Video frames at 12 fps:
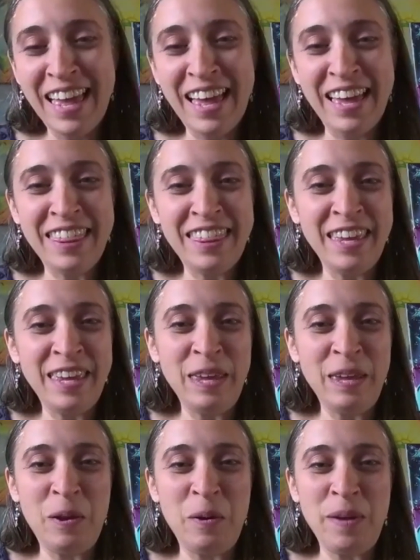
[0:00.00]
I think,
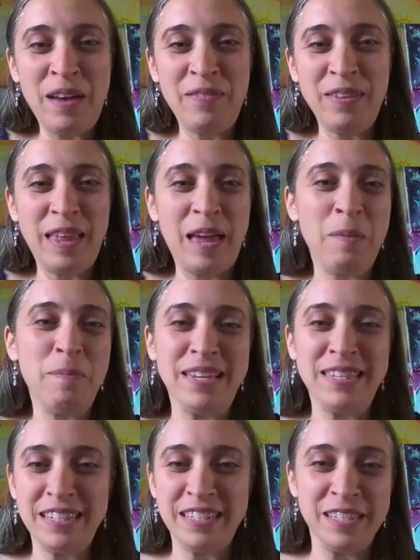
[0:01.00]
we have a lot of
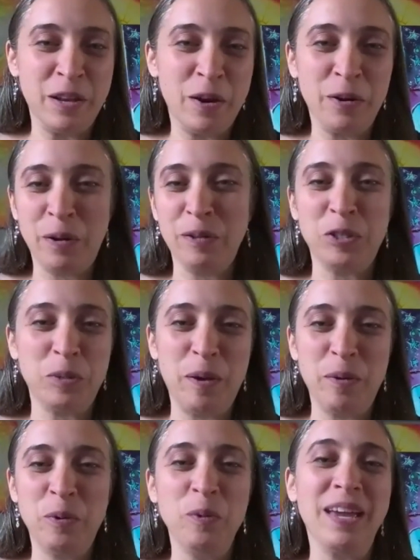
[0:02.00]
messages in our culture
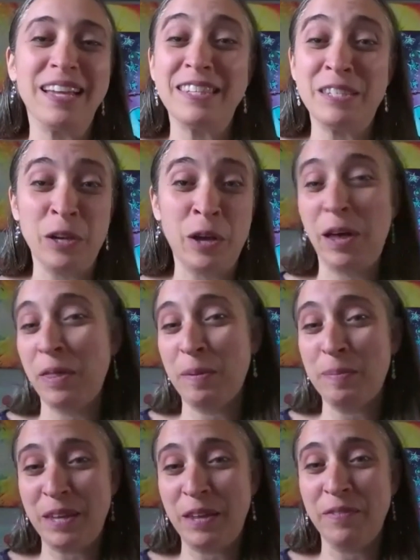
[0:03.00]
about who gets to call
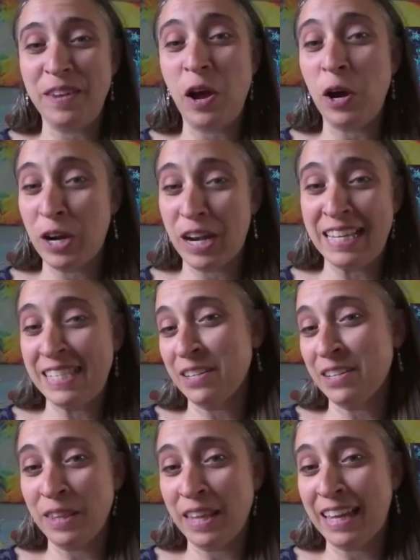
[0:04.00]
themselves an artist
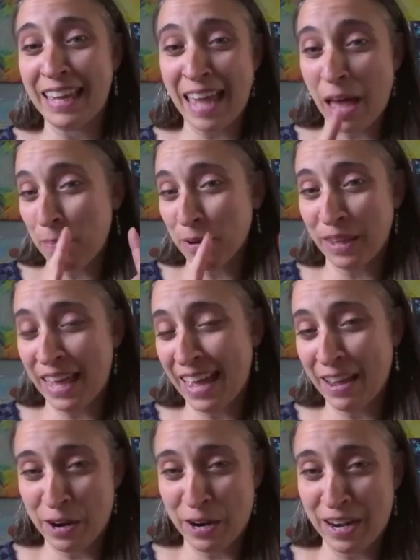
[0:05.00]
or like a capital
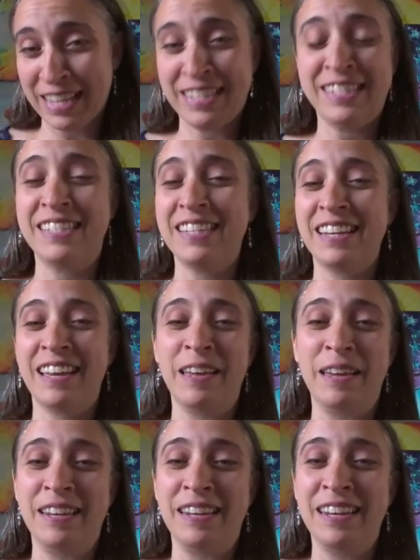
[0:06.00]
A artist,
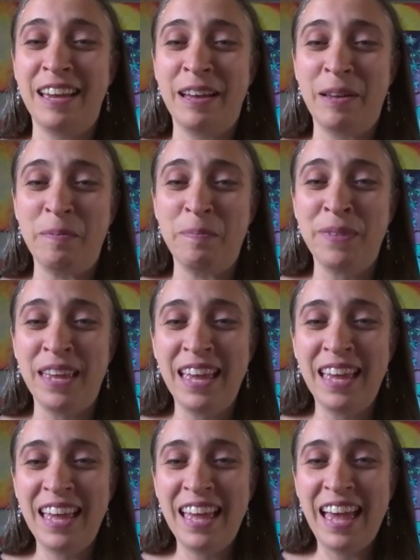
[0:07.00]
and
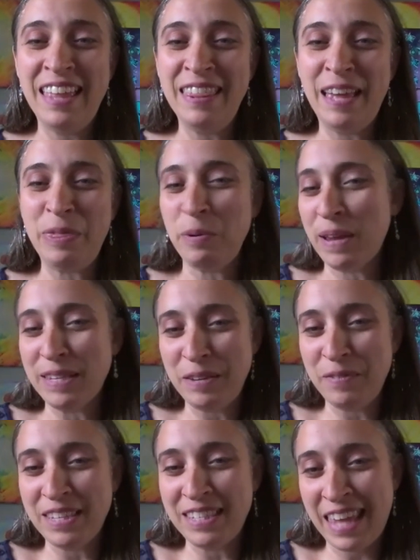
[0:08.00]
that the rest
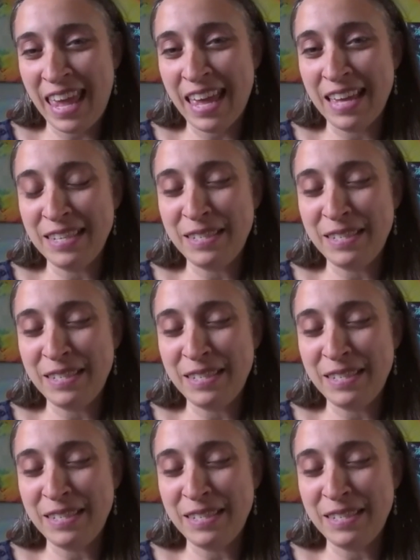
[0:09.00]
of us can't.